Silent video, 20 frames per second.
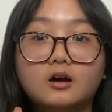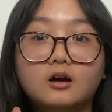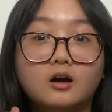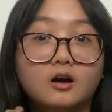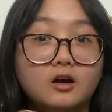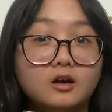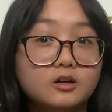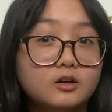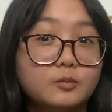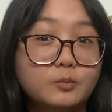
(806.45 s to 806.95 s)

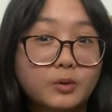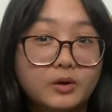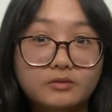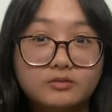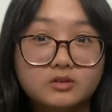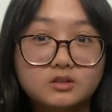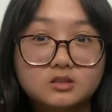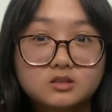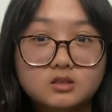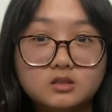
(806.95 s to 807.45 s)
I didn't pay
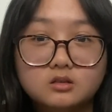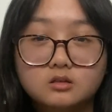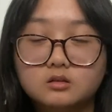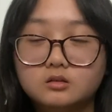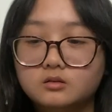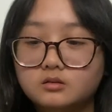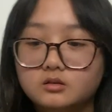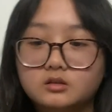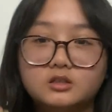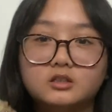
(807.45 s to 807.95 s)
for this either.
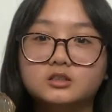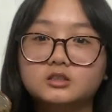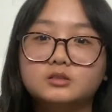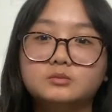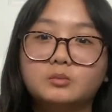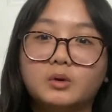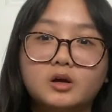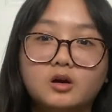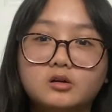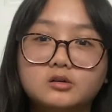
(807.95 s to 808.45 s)
And
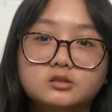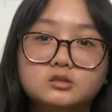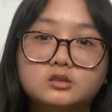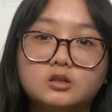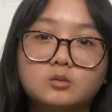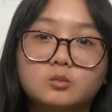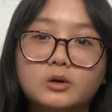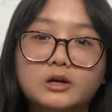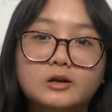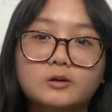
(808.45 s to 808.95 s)
my aunt
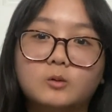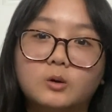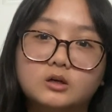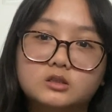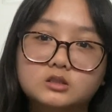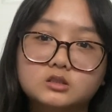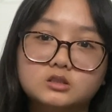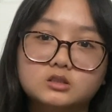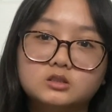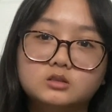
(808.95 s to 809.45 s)
stopped wearing
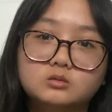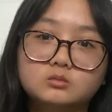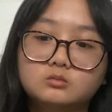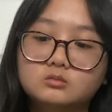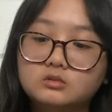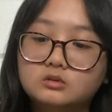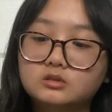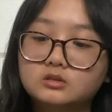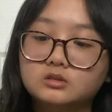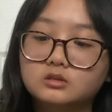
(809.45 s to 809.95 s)
watches too,
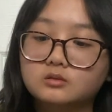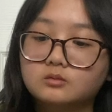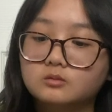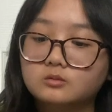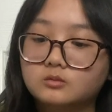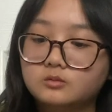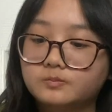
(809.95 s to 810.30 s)
so.